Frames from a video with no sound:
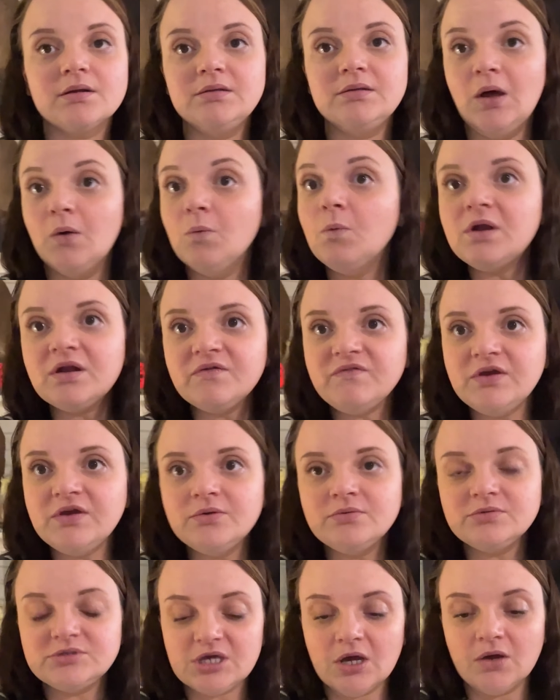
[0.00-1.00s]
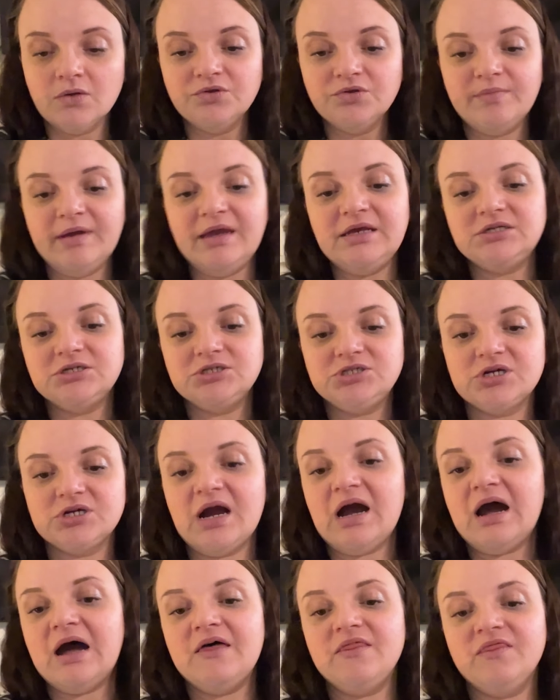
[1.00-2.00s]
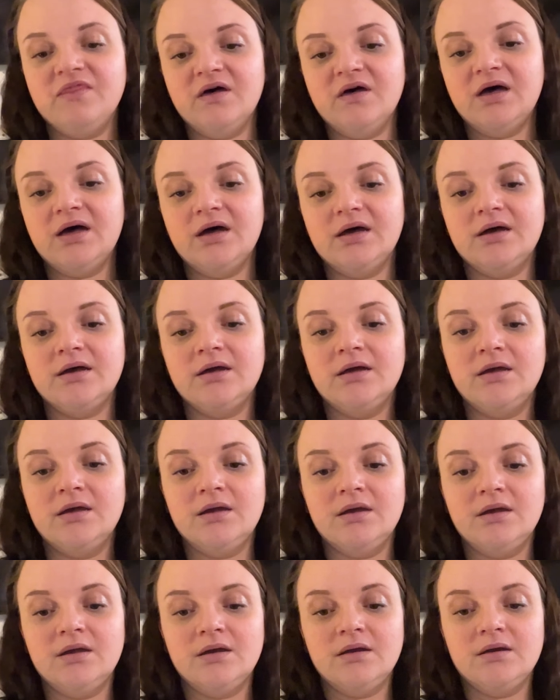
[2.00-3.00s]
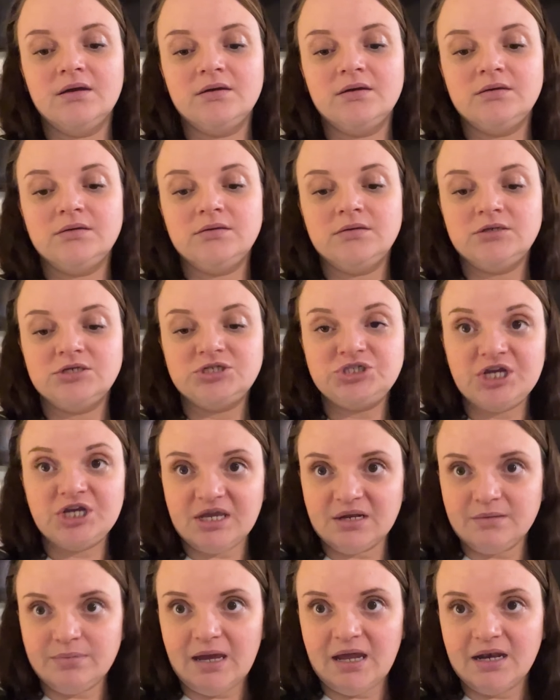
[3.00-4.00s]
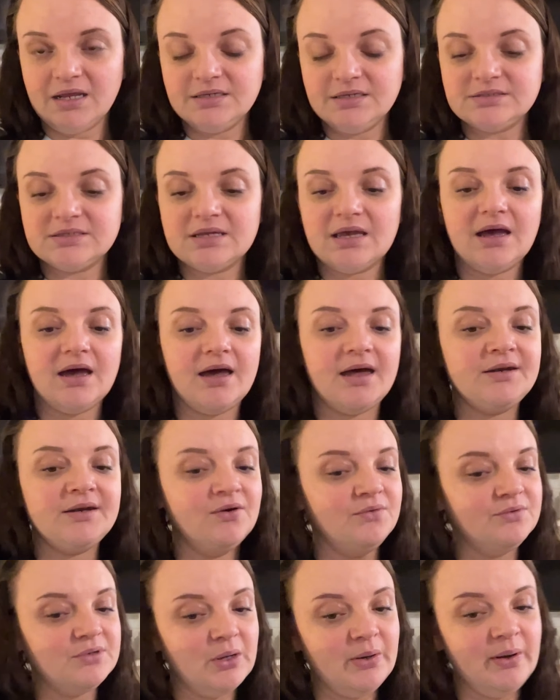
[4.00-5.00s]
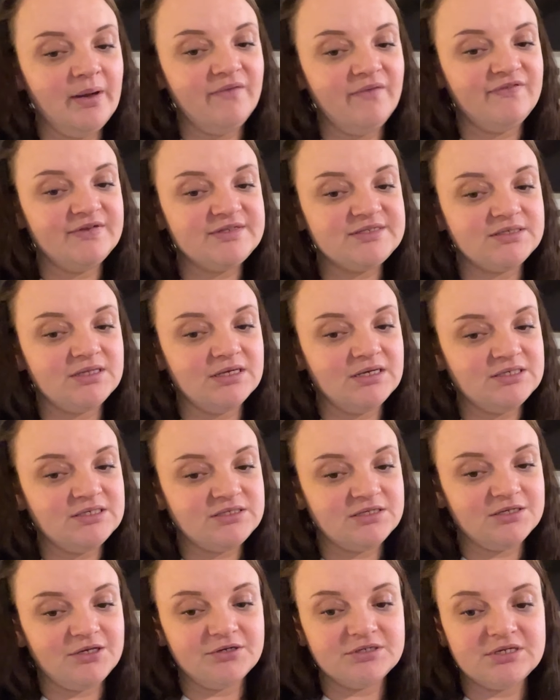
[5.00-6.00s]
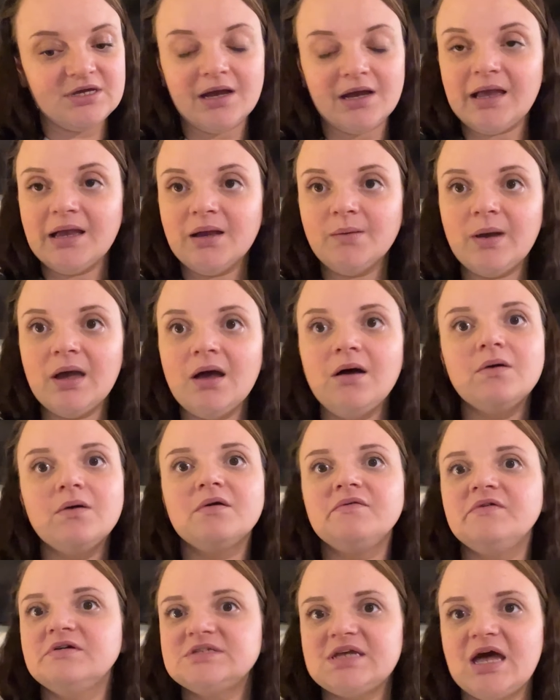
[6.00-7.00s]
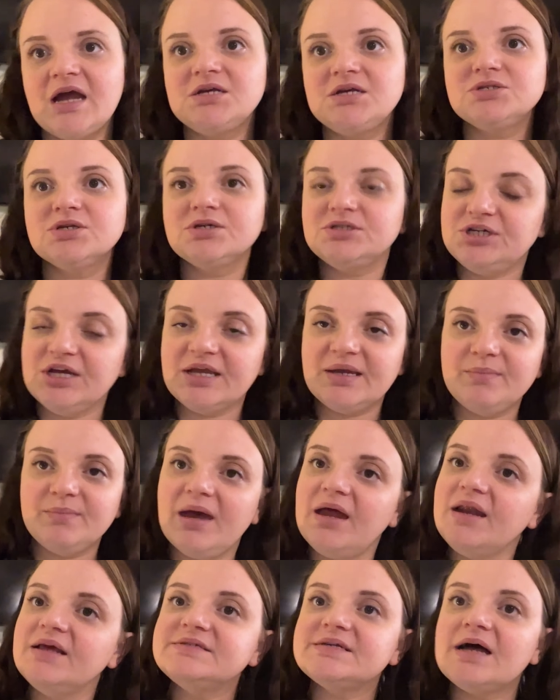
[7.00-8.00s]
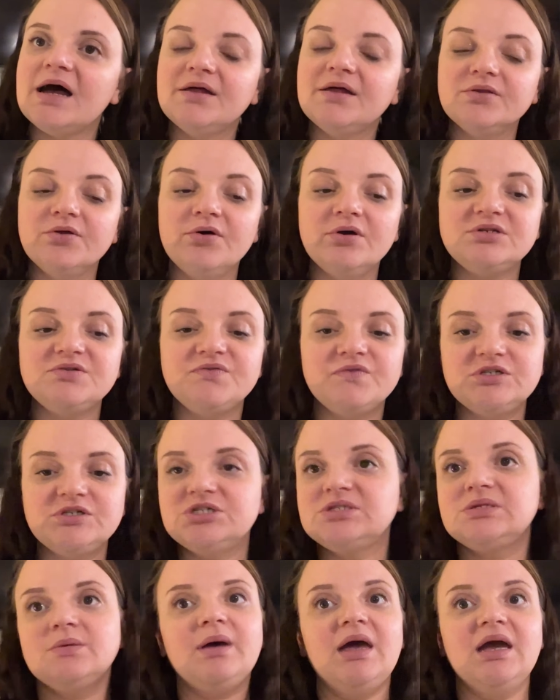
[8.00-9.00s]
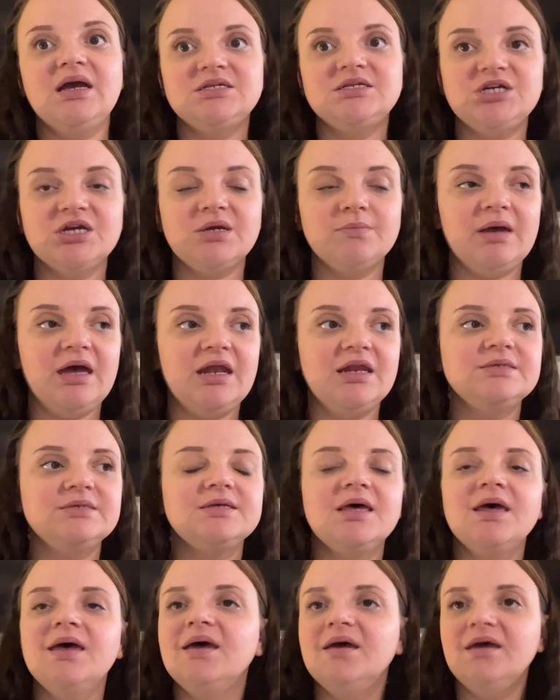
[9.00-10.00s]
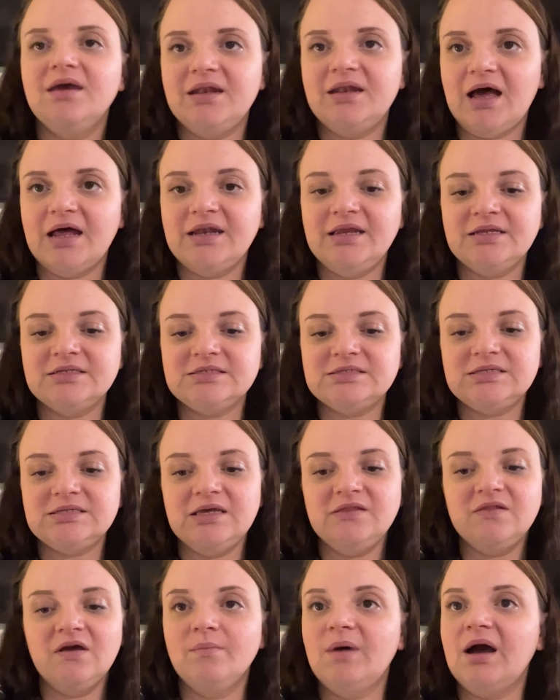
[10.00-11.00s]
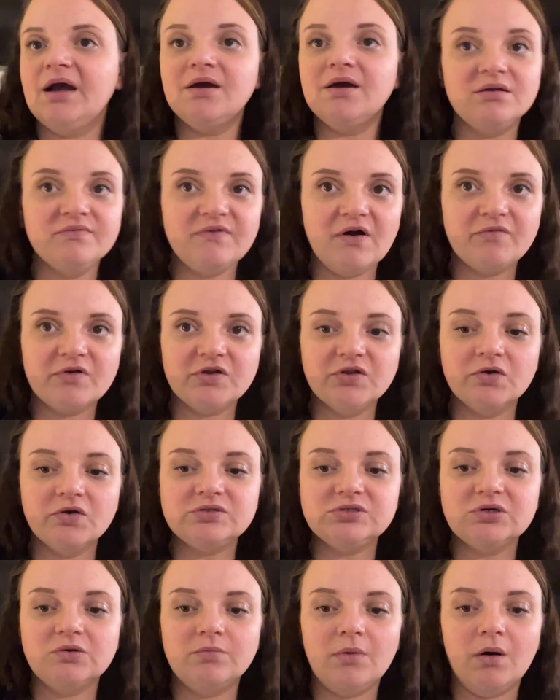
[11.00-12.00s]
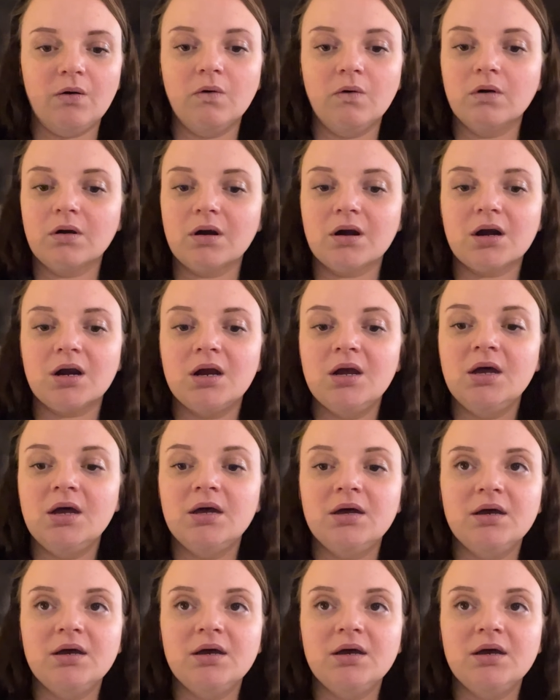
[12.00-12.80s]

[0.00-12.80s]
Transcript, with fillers: Now, one of you told me to try the chicken patties. I don't know if it's these that you're talking about or if it's actually chicken patties. I looked for just a bag of chicken patties and I didn't see them. I could have overlooked them or